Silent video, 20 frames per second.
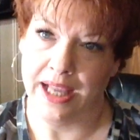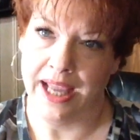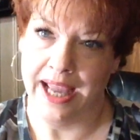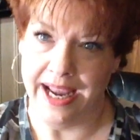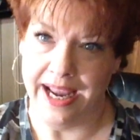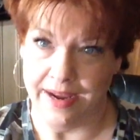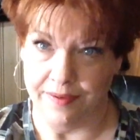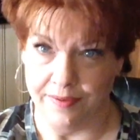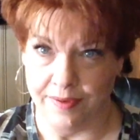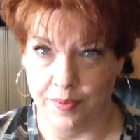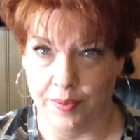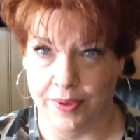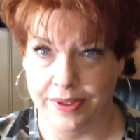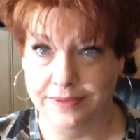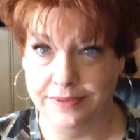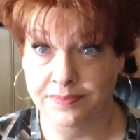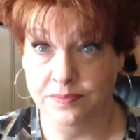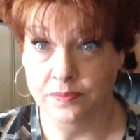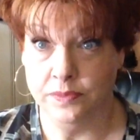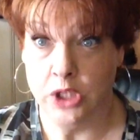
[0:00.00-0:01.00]
Hey everyone.
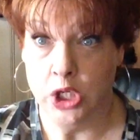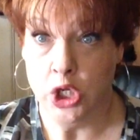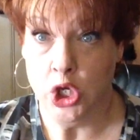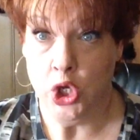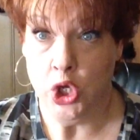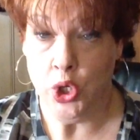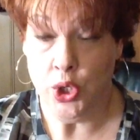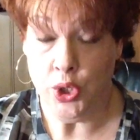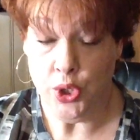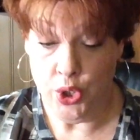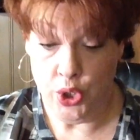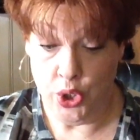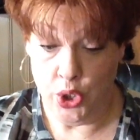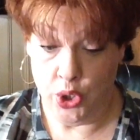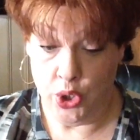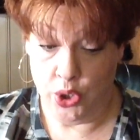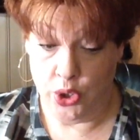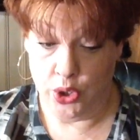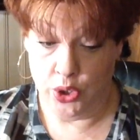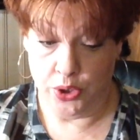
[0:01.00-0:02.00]

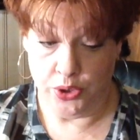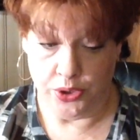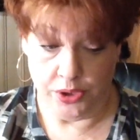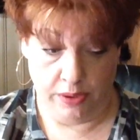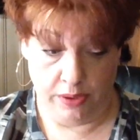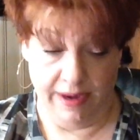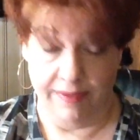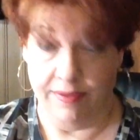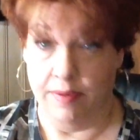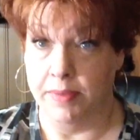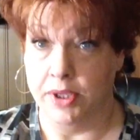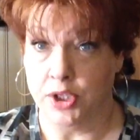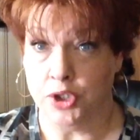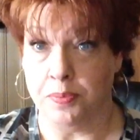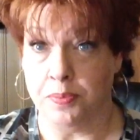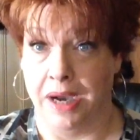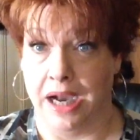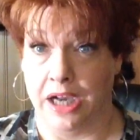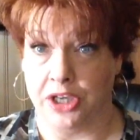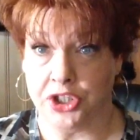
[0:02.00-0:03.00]
So I have a
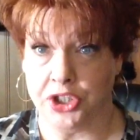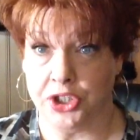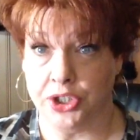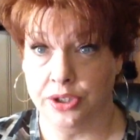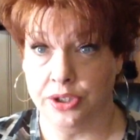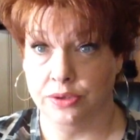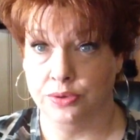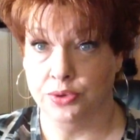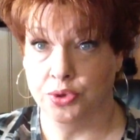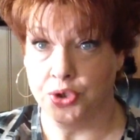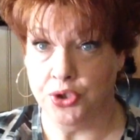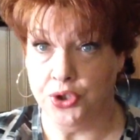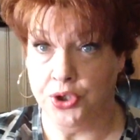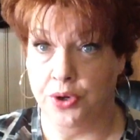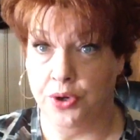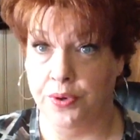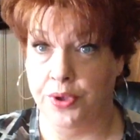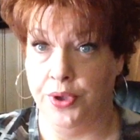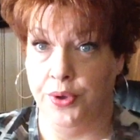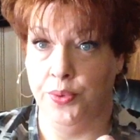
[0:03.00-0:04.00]
mishmash to
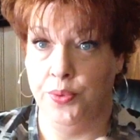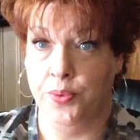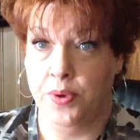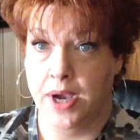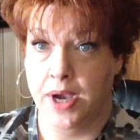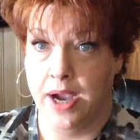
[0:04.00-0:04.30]
show you.